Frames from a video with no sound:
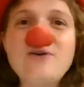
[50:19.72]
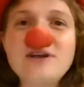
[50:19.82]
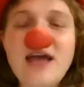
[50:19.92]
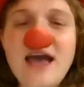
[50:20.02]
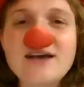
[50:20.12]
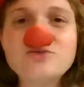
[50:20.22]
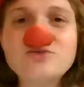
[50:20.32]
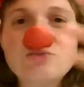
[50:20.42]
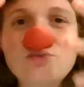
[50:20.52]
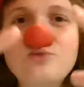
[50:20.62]
clowning
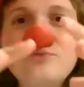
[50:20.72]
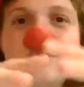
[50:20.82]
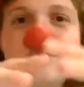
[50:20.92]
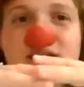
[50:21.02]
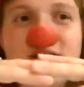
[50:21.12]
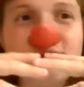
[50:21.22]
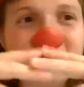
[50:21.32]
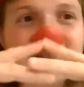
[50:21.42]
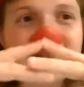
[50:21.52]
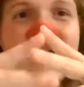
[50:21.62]
has room in our
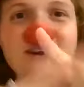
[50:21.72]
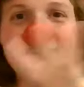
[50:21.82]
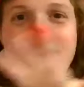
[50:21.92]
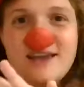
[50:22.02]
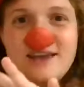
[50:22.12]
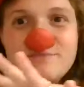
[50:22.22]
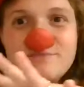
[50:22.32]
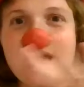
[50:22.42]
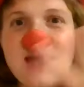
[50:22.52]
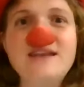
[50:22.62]
society
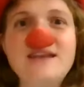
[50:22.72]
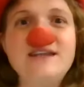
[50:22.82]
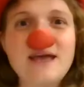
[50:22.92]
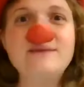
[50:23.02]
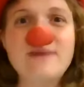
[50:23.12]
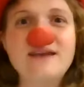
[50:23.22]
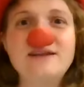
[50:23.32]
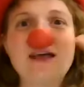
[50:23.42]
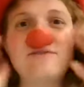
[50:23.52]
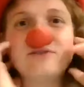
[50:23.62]
in many, many,
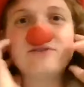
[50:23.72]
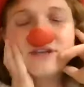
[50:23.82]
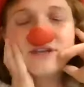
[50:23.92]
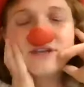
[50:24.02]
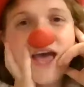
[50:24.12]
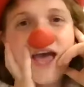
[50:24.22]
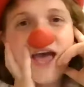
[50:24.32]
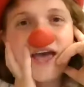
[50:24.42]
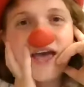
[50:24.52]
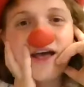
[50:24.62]
many levels.
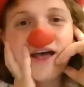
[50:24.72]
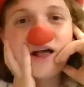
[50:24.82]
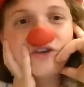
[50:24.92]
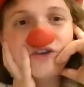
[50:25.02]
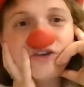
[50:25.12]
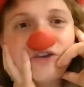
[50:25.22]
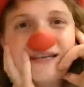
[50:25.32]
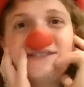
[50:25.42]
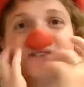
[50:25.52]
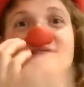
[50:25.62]
And a lot
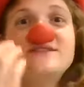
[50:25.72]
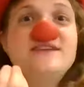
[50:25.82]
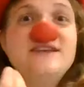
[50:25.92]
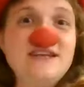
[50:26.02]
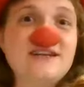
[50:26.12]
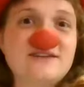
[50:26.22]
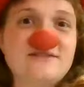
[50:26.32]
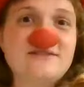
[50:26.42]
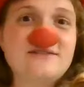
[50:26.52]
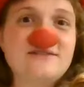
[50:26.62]
of places need
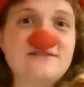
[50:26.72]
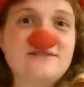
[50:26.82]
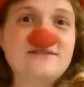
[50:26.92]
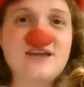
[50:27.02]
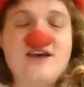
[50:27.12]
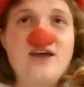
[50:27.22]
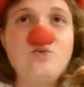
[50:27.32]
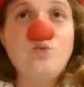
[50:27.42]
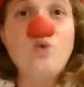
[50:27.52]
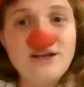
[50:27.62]
it
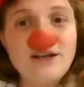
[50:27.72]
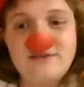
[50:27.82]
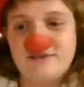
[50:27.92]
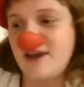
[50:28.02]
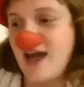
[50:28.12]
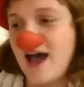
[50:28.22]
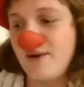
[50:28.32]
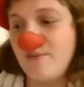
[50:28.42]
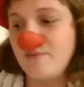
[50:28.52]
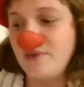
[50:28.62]
and want it,
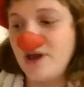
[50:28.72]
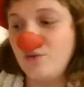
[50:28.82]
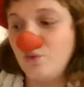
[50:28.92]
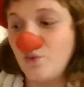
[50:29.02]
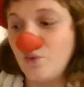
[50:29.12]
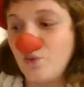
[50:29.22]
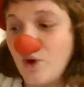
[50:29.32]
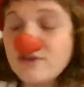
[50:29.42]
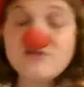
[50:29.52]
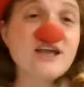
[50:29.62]
and
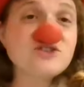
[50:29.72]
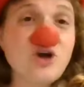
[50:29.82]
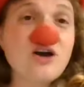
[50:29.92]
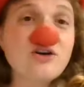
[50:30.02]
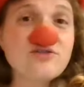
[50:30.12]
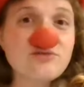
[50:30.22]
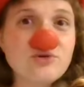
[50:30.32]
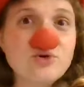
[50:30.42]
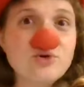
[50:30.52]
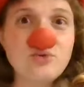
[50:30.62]
want to get
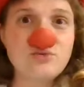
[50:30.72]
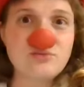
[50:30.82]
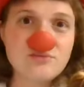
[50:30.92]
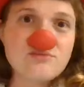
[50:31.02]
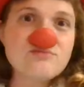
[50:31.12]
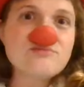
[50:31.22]
stronger through